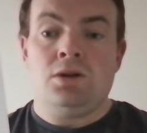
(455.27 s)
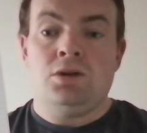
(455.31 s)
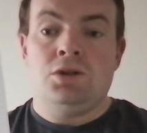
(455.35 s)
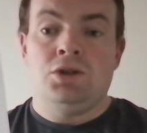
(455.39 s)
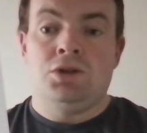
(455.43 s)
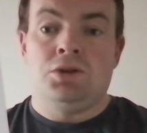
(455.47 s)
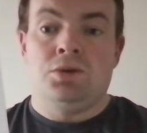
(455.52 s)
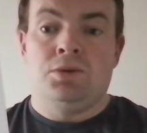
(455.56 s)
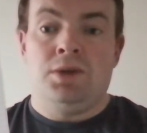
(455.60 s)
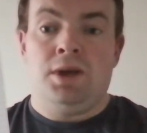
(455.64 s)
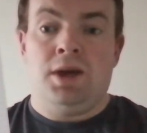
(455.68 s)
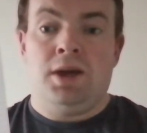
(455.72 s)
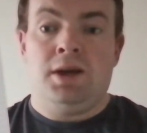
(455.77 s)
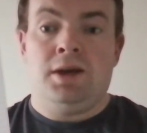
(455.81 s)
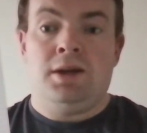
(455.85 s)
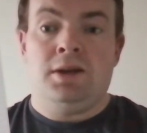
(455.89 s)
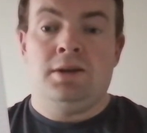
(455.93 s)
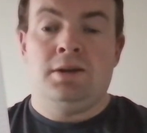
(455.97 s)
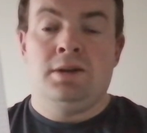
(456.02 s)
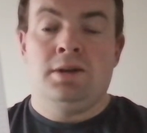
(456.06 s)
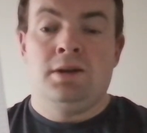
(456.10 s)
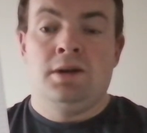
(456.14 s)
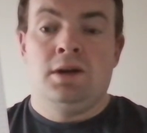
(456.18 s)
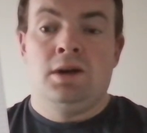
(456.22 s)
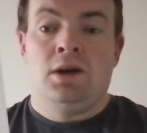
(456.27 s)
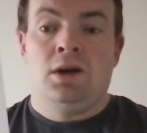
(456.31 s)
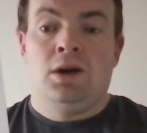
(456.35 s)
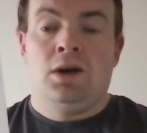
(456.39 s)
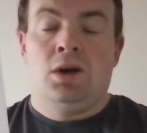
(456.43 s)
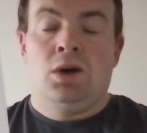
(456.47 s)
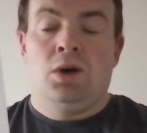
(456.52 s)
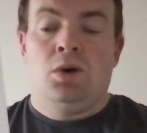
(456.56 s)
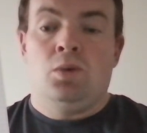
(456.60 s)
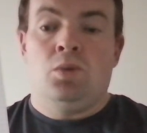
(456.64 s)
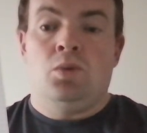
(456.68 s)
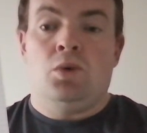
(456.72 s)
So then
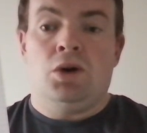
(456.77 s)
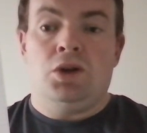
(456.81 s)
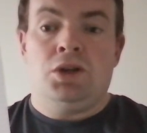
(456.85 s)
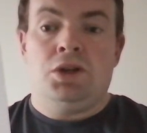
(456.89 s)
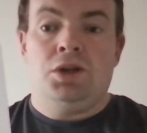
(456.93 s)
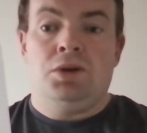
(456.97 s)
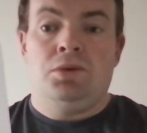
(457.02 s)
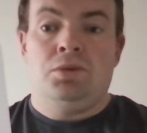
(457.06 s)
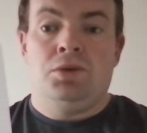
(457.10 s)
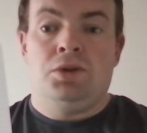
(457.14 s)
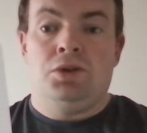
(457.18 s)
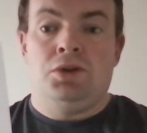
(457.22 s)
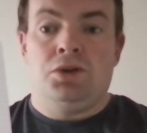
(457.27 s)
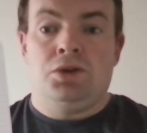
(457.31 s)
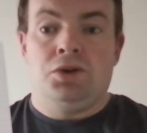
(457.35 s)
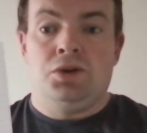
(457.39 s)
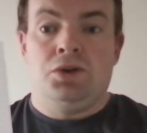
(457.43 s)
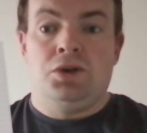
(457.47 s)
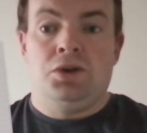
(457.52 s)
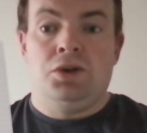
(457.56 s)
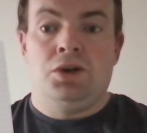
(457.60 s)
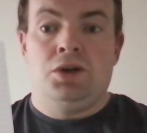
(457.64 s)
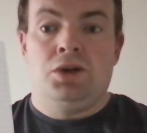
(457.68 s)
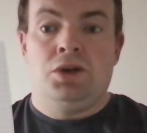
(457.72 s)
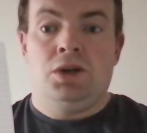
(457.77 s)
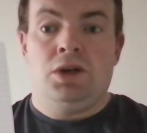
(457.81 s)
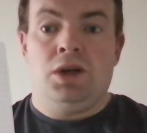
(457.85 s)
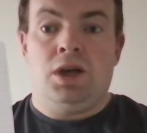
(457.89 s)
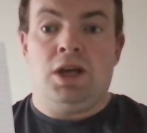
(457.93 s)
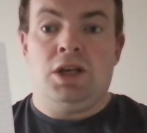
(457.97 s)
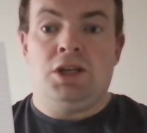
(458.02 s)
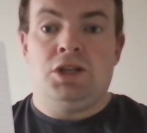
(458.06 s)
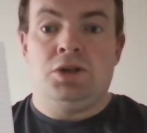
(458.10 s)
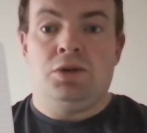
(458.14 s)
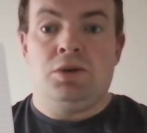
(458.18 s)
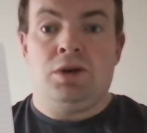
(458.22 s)
what you would do
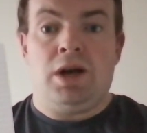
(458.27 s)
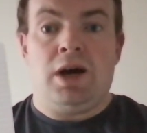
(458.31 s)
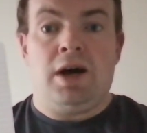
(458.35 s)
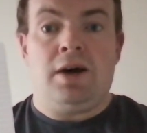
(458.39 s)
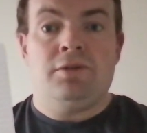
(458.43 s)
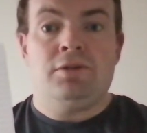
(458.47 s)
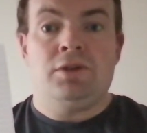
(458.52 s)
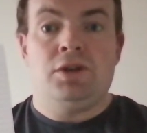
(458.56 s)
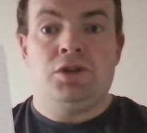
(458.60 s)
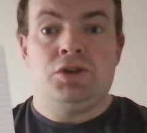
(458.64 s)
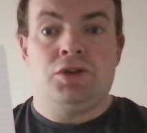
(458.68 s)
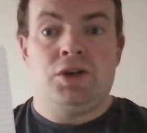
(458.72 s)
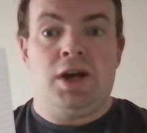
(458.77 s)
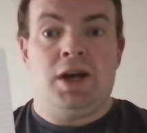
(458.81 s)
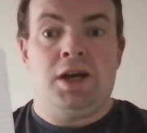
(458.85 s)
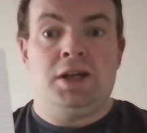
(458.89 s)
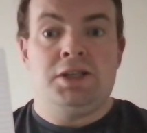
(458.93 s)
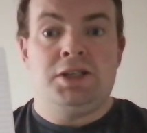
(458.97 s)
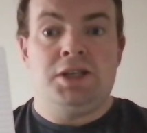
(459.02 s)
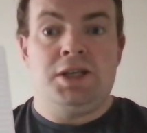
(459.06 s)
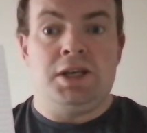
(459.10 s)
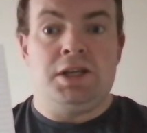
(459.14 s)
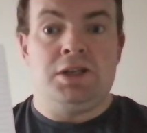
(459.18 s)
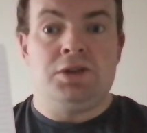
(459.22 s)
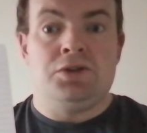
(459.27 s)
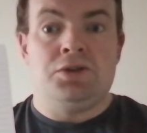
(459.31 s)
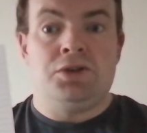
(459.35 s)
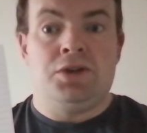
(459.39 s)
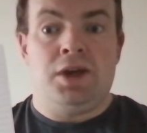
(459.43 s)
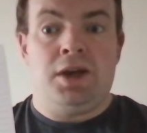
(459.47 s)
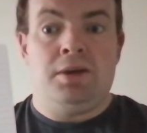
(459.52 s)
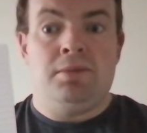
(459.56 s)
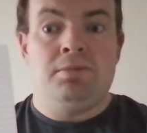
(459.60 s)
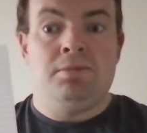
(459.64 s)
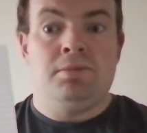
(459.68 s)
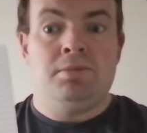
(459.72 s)
is you'd have to try and change your
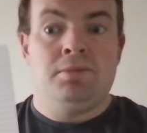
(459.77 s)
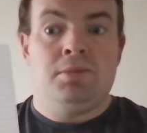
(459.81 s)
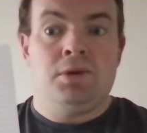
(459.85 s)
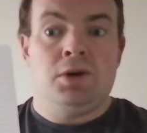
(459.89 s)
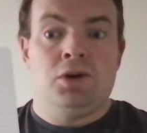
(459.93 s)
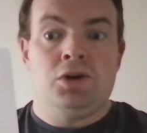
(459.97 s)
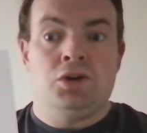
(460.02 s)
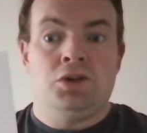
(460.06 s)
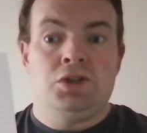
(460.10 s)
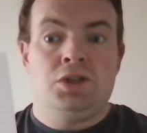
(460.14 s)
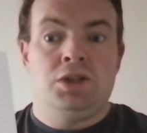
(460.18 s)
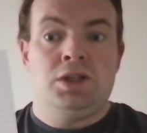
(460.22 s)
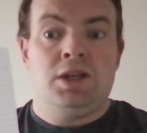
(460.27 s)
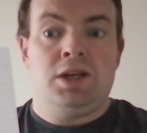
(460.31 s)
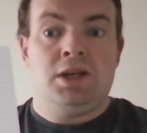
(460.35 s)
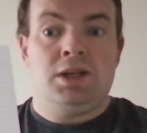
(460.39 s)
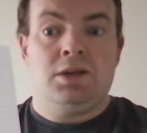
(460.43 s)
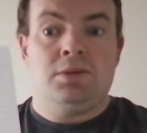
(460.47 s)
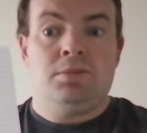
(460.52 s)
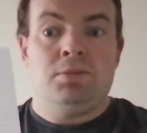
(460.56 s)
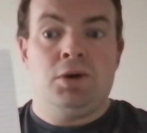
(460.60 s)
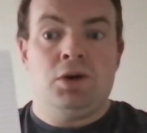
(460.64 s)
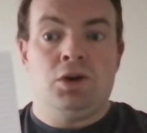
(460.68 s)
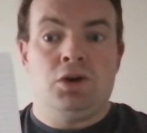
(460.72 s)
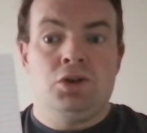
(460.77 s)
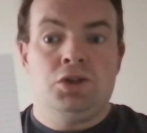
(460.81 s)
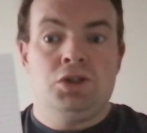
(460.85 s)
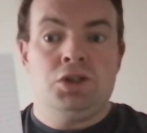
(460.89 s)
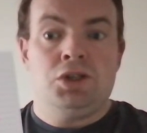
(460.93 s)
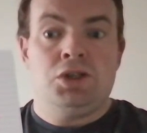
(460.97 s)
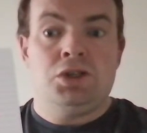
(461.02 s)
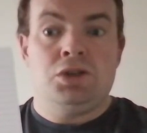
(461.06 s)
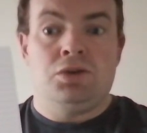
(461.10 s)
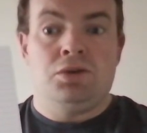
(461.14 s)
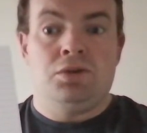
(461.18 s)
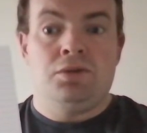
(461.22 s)
team, because
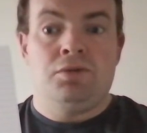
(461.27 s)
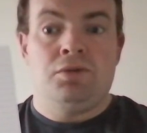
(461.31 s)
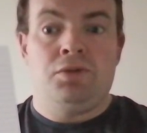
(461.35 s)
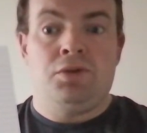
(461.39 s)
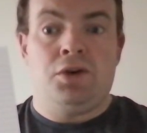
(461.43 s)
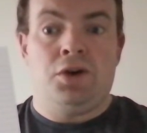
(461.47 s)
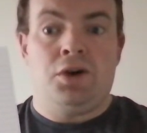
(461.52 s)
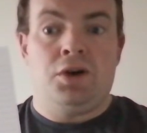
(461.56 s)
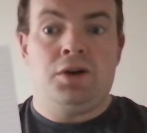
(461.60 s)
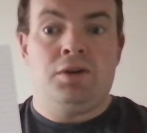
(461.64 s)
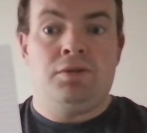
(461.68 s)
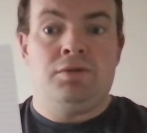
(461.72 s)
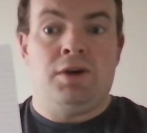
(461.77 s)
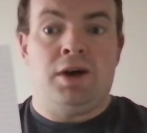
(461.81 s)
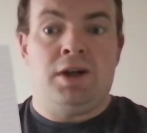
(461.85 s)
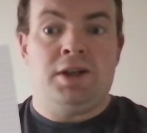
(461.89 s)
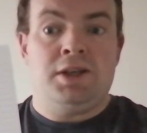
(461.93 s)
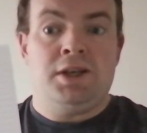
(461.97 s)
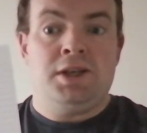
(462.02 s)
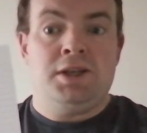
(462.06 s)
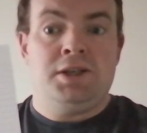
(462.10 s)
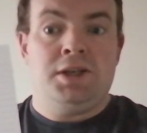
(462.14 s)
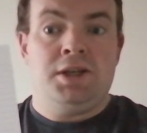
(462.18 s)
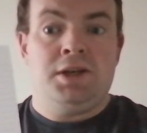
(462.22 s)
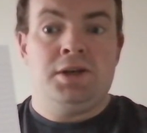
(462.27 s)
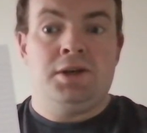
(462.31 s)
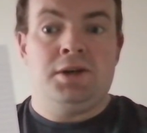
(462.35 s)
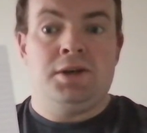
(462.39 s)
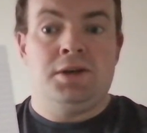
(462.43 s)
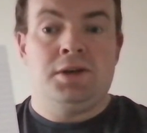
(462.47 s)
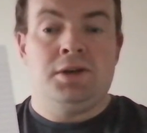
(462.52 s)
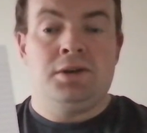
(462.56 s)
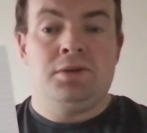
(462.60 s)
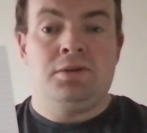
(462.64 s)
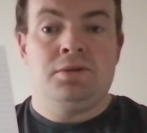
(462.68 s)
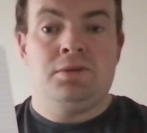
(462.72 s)
it's unfair advantage here.
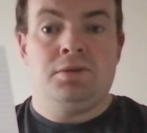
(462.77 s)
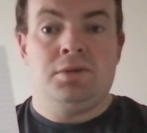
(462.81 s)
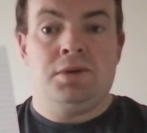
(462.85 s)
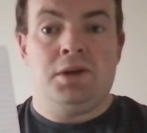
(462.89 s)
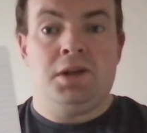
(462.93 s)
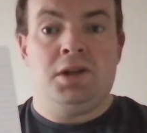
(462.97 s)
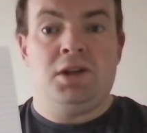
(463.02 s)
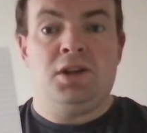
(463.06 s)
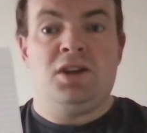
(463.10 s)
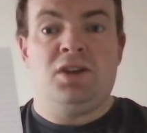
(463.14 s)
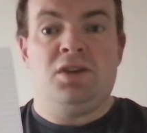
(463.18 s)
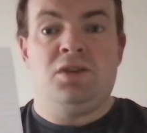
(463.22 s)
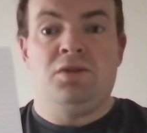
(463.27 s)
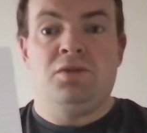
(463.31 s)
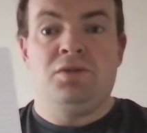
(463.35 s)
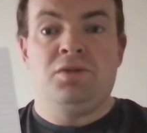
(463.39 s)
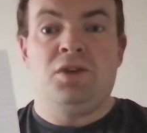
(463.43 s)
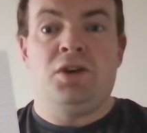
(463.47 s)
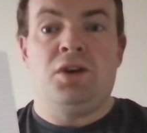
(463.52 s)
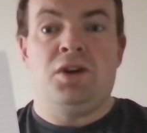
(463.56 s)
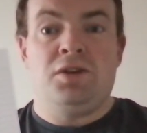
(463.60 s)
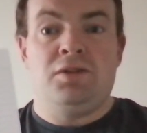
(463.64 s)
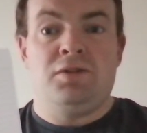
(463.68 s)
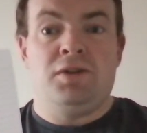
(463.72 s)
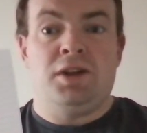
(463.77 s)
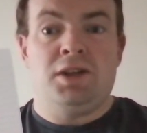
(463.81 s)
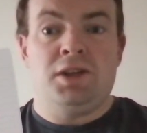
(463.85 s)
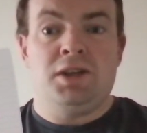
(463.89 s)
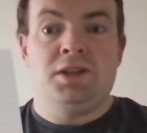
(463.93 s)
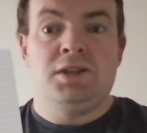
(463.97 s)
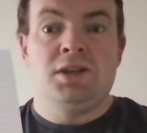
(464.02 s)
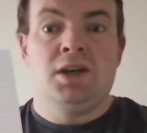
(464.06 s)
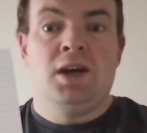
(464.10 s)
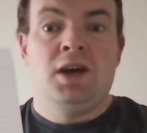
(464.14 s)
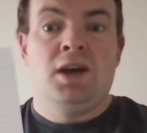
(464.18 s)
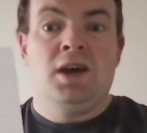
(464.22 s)
Well, not unfair
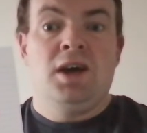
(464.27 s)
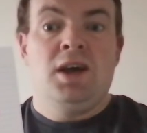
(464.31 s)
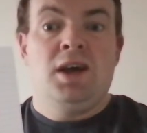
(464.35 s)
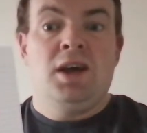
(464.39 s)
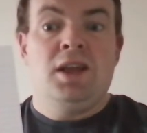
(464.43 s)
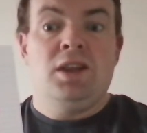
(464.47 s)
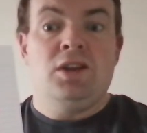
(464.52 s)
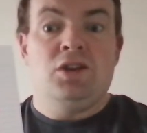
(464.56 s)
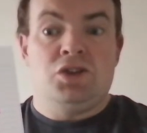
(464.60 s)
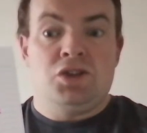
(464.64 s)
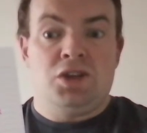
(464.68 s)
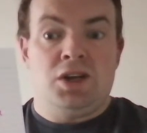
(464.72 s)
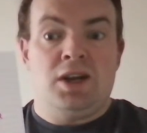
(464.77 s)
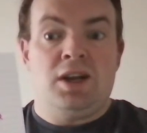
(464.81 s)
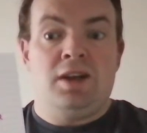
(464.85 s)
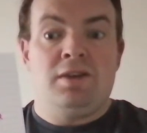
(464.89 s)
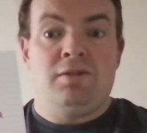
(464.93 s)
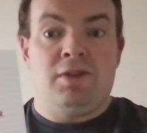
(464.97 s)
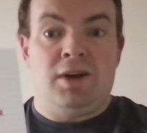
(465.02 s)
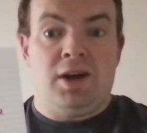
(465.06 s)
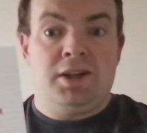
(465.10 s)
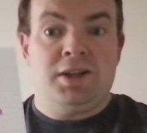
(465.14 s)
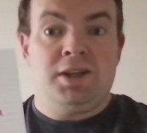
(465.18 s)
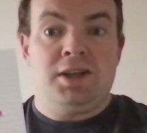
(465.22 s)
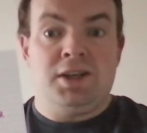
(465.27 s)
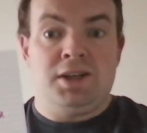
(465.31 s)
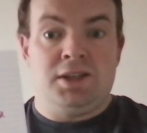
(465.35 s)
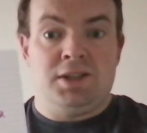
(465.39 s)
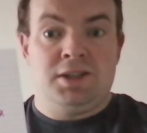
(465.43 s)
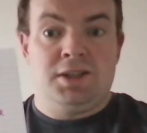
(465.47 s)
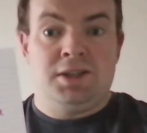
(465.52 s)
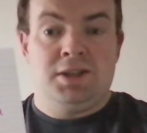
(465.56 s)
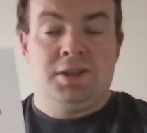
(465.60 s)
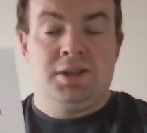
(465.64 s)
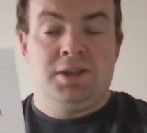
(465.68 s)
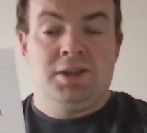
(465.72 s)
advantage, there's an
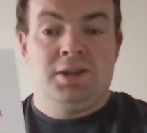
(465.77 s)
advantage.